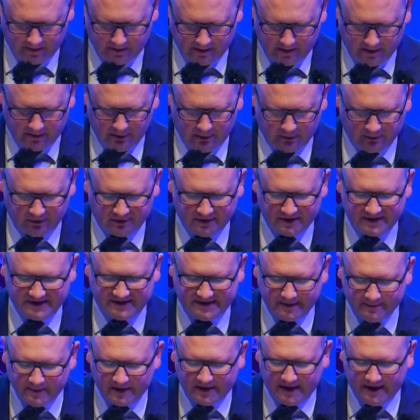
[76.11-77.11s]
In order to
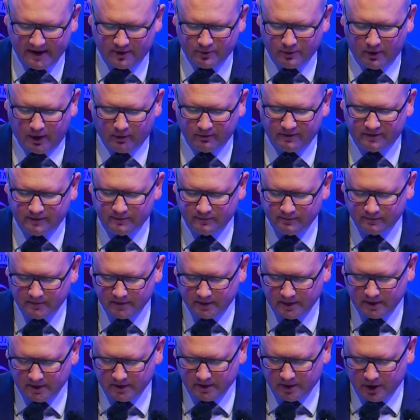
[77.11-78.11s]
stimulate growth,
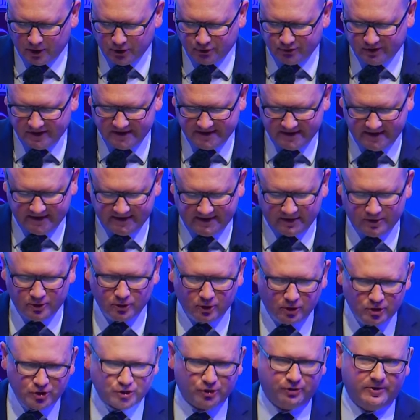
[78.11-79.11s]
countries need to
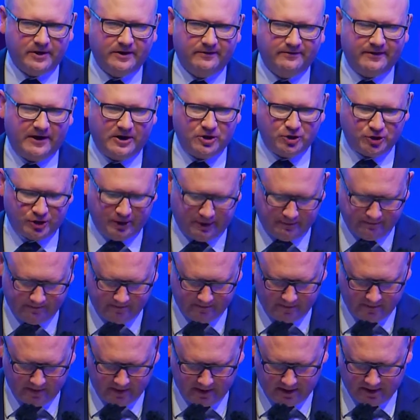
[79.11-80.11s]
nurture innovation,
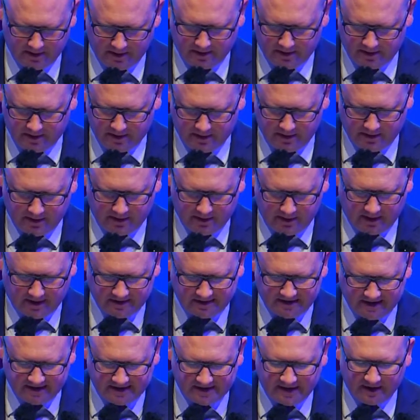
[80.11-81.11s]
as
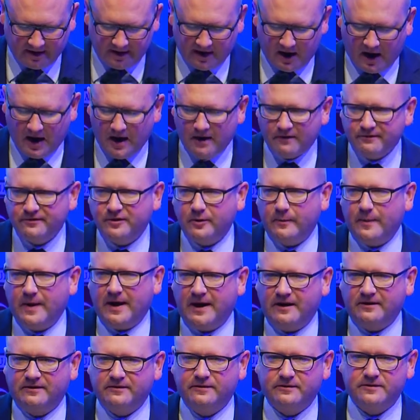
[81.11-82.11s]
this can carve the
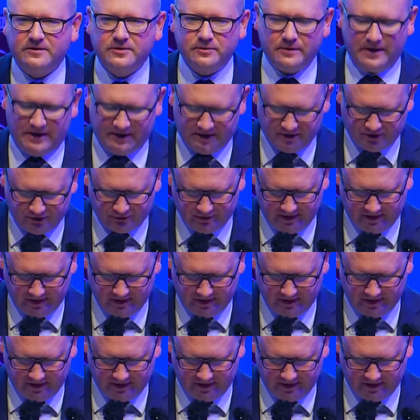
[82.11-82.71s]
path to industry